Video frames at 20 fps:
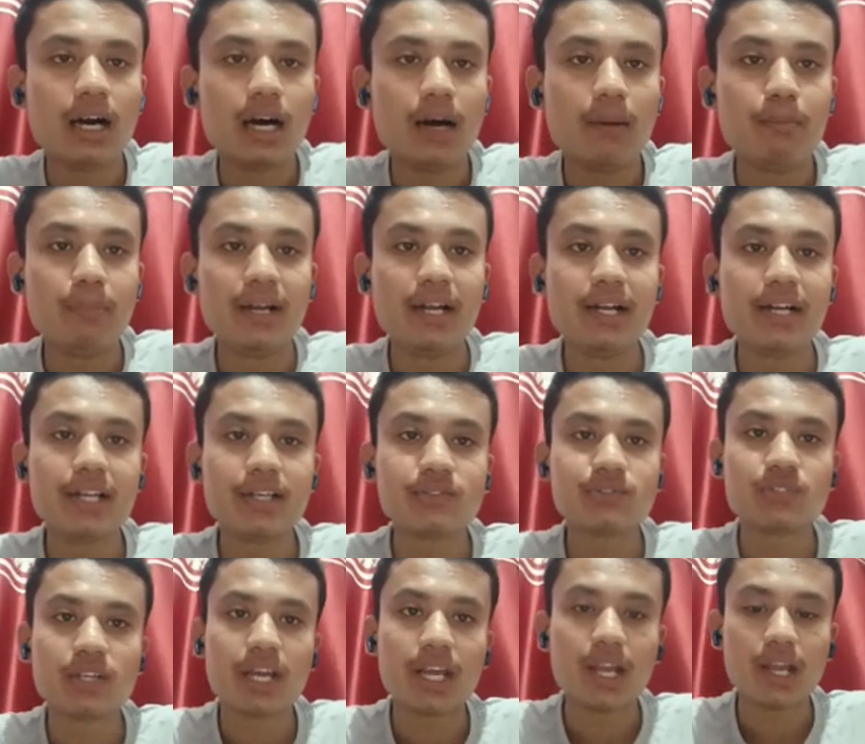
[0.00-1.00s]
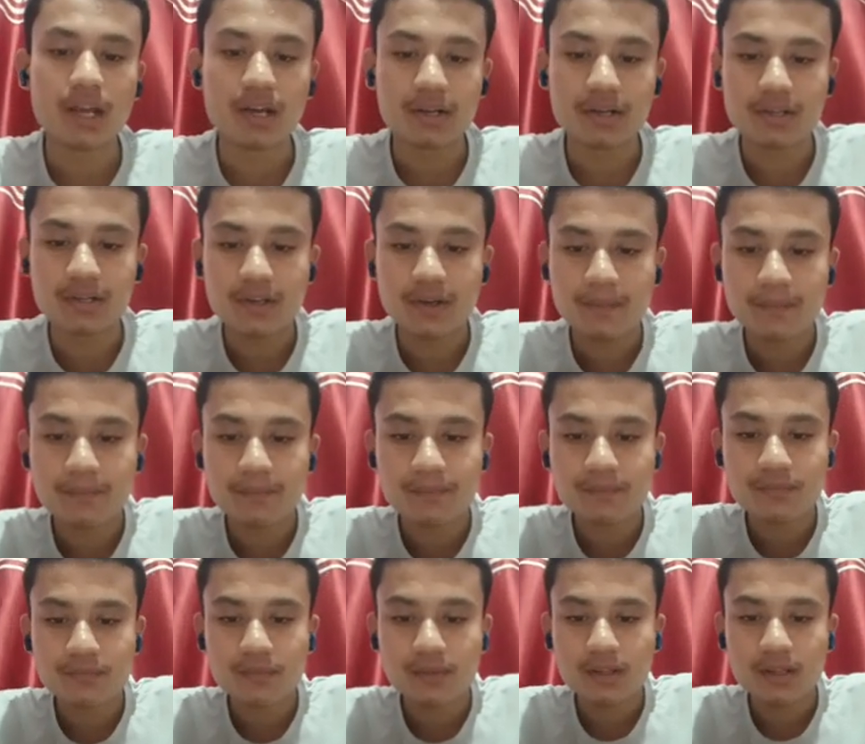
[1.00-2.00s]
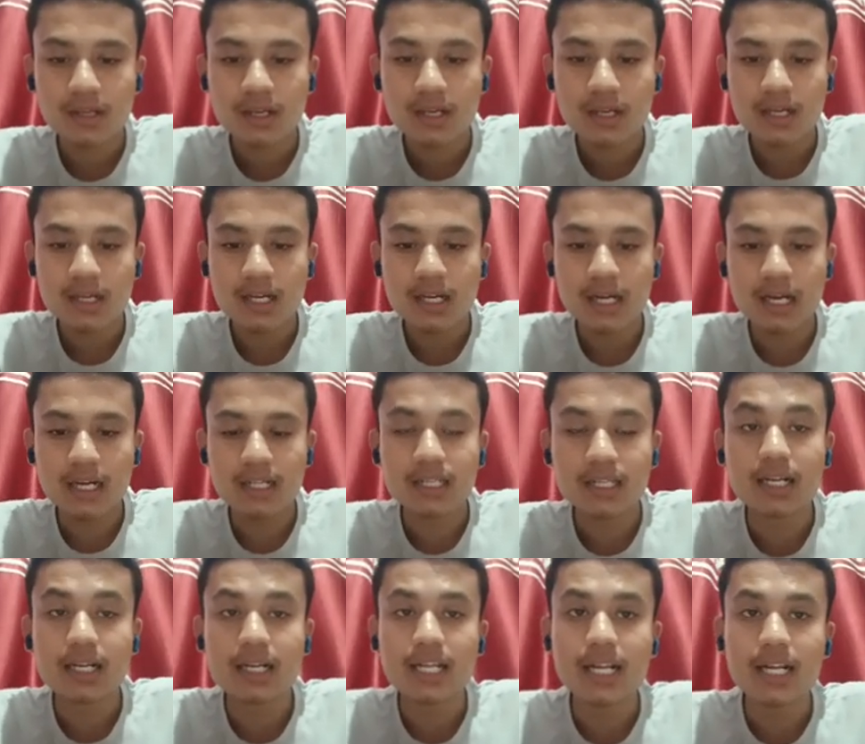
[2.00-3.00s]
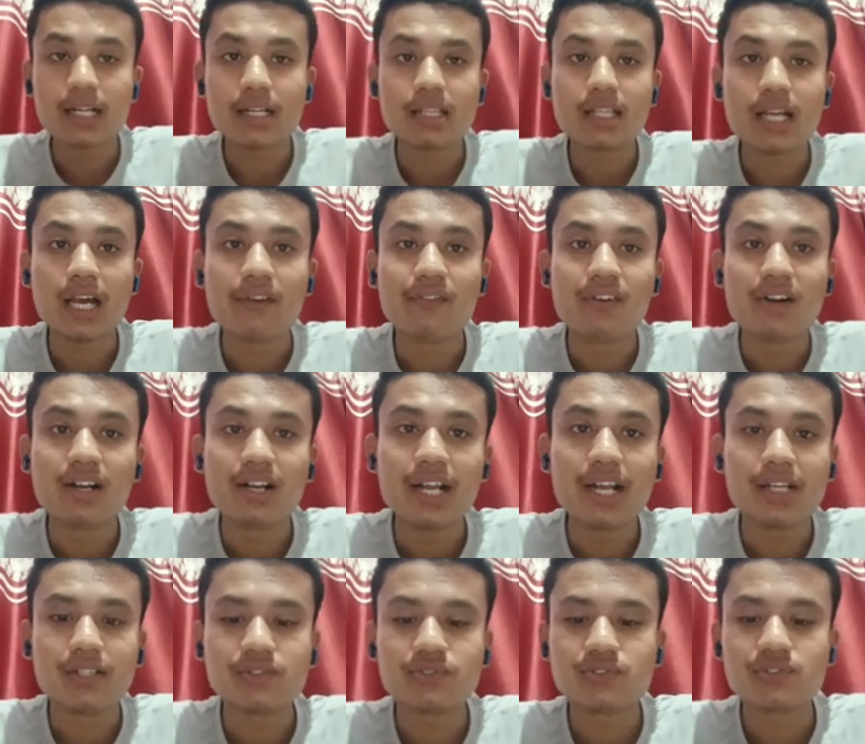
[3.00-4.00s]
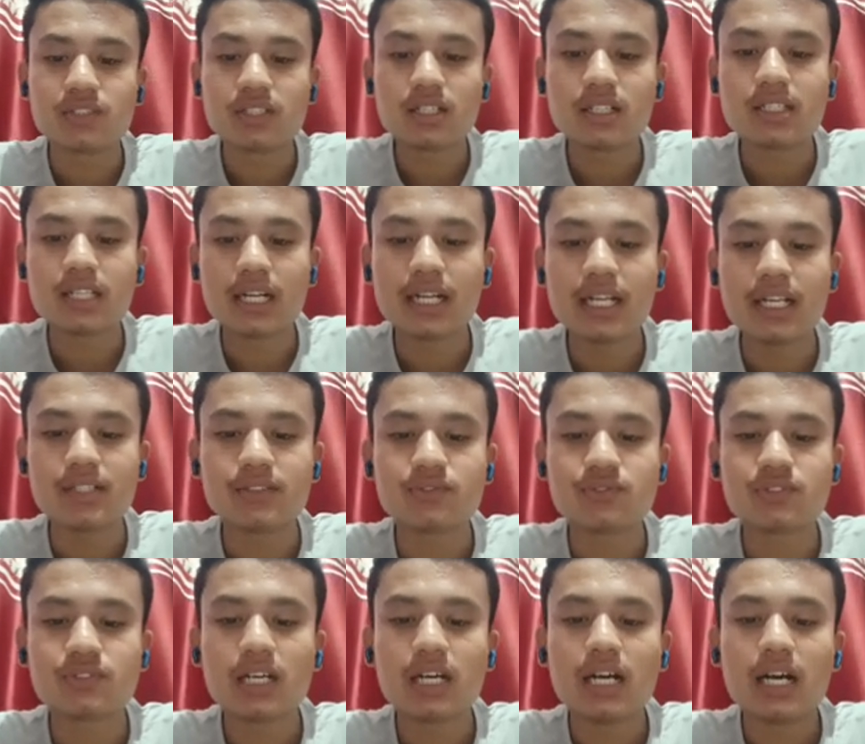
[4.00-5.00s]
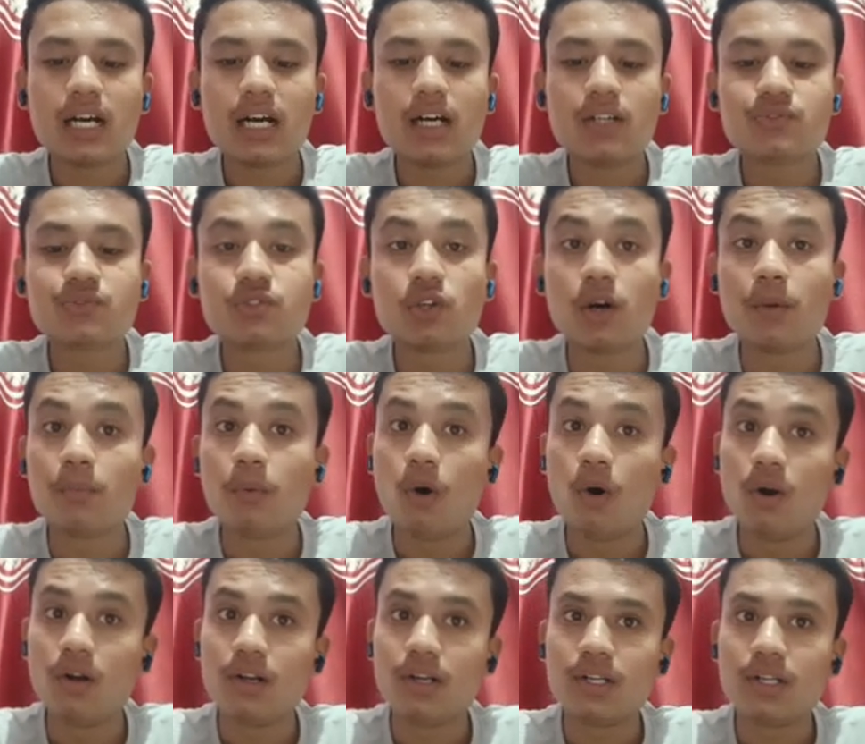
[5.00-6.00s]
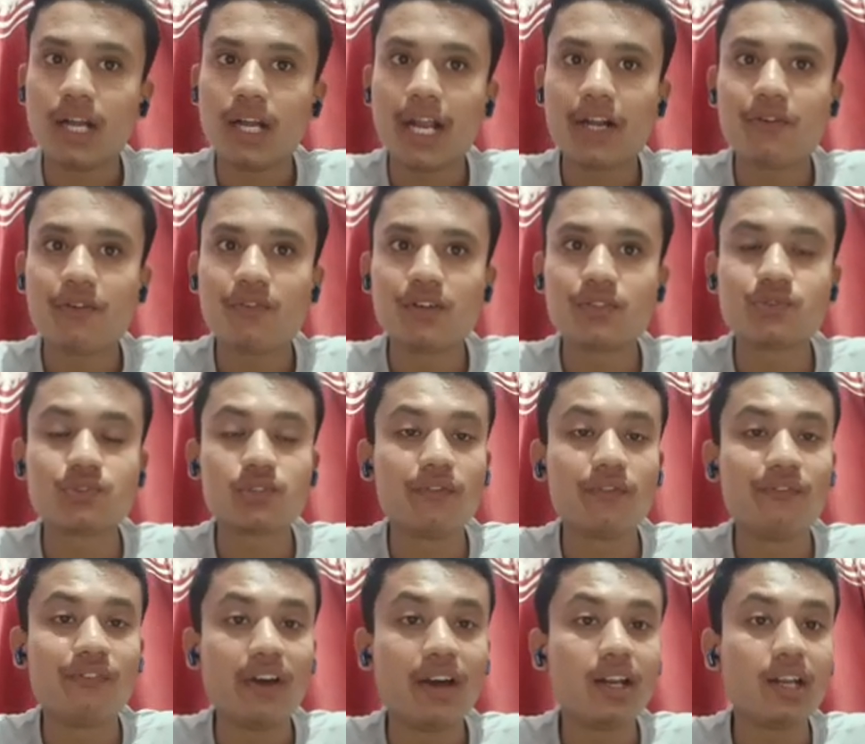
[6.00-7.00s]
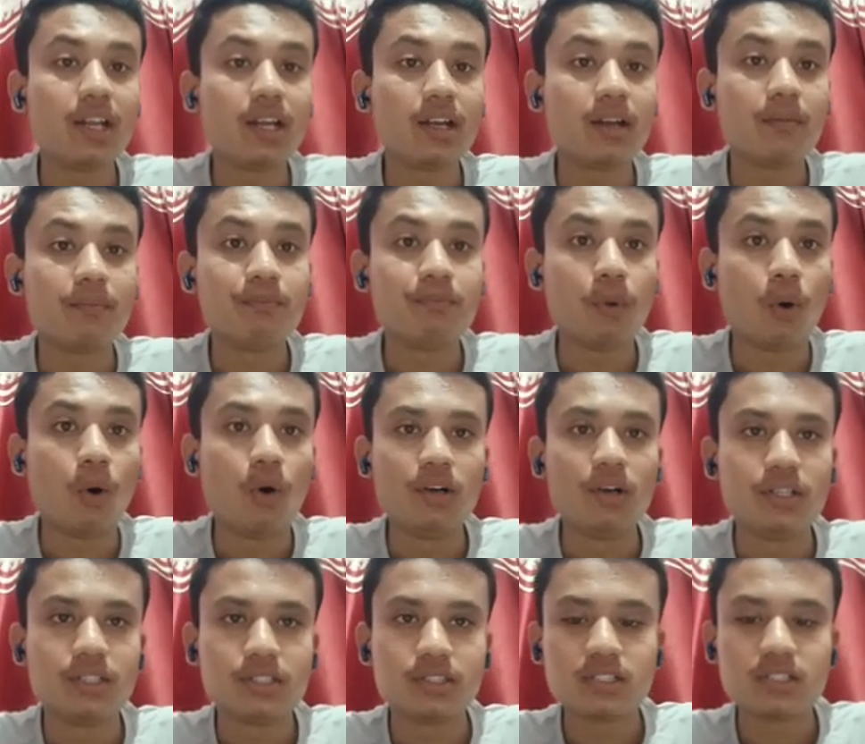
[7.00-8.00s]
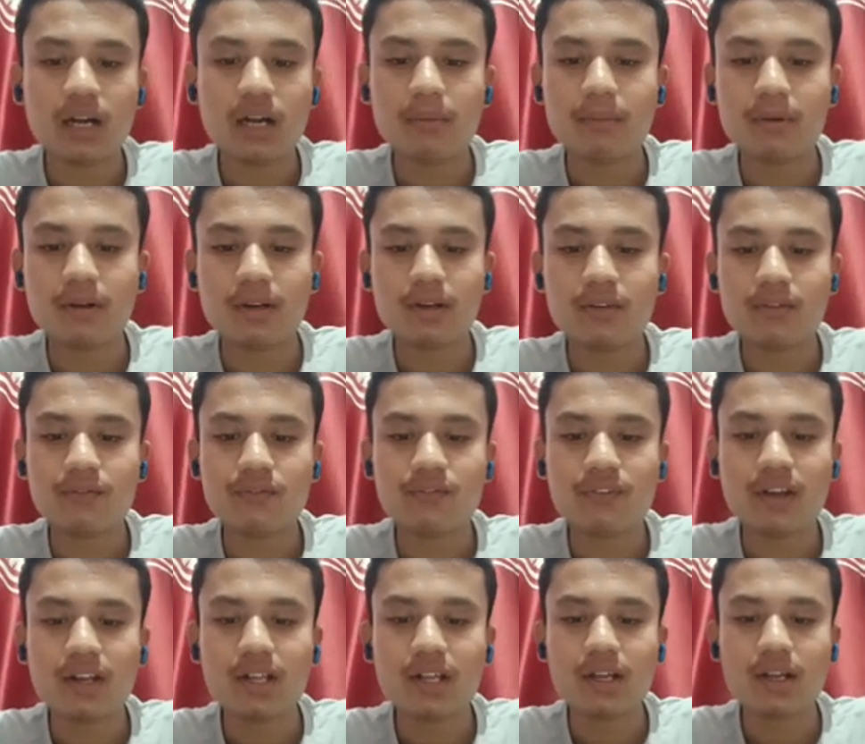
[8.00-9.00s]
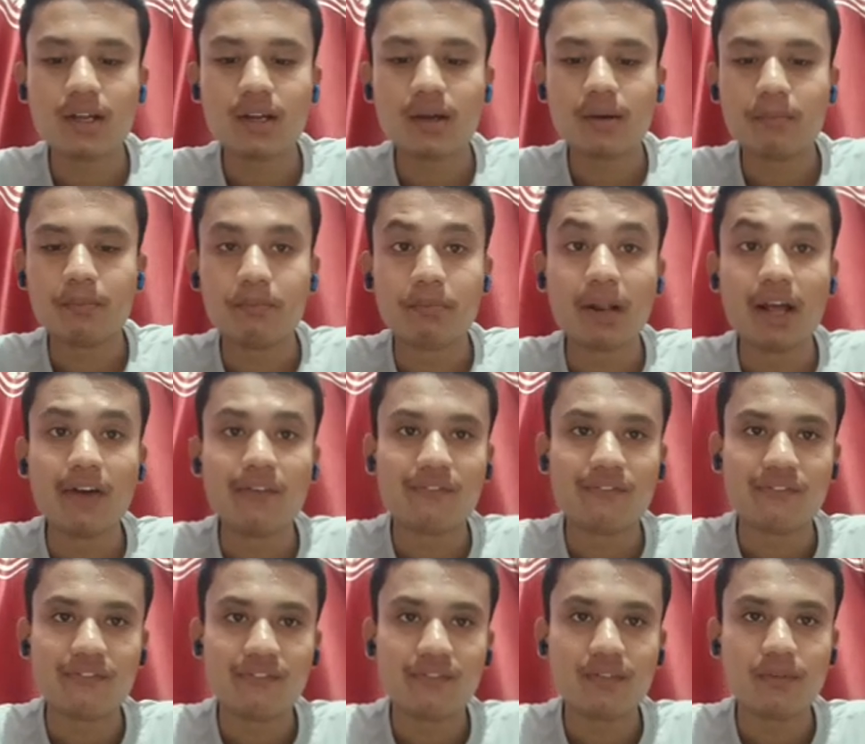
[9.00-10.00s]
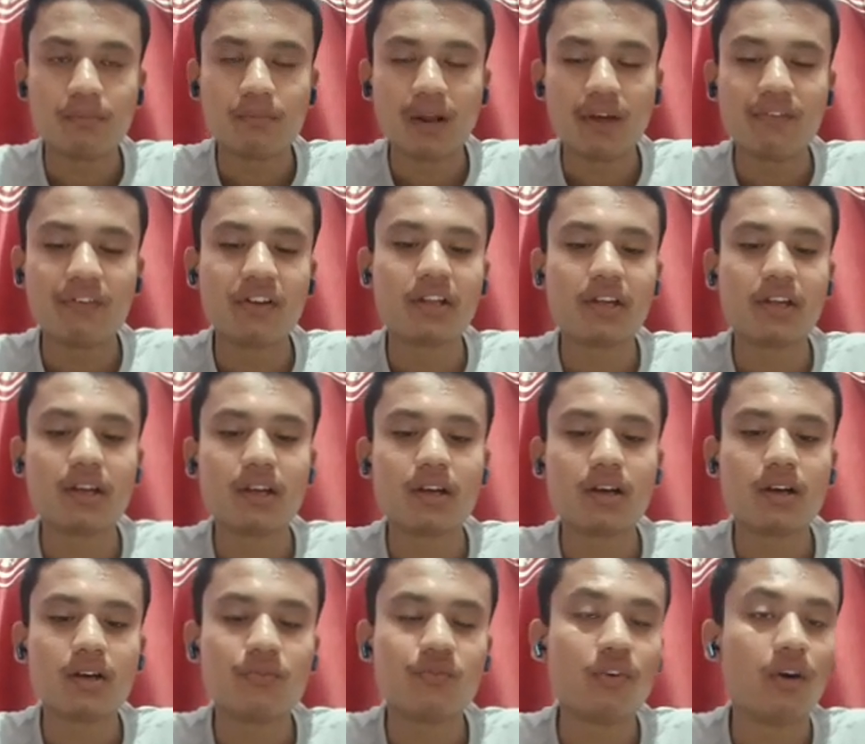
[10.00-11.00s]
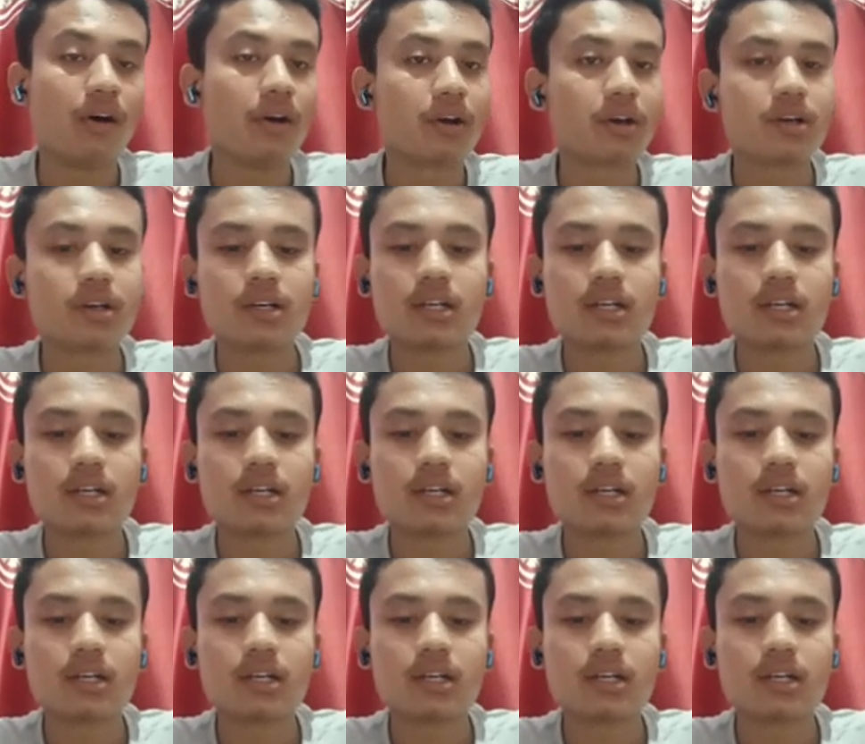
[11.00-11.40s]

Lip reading: Belinda's hair, the evil deeds, the deeds. So bold, it was very bold. I mean, very bravery work.